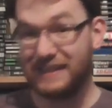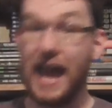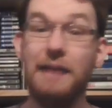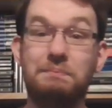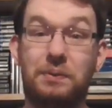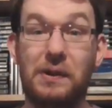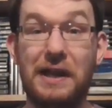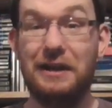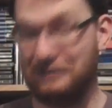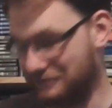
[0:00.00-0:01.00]
to 10
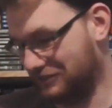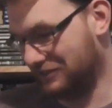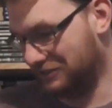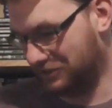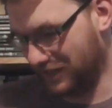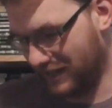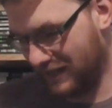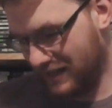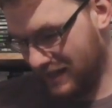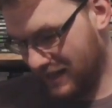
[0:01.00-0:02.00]
players and
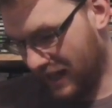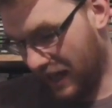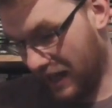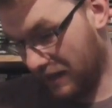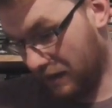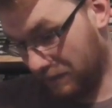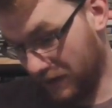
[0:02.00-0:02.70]
shit. Uh,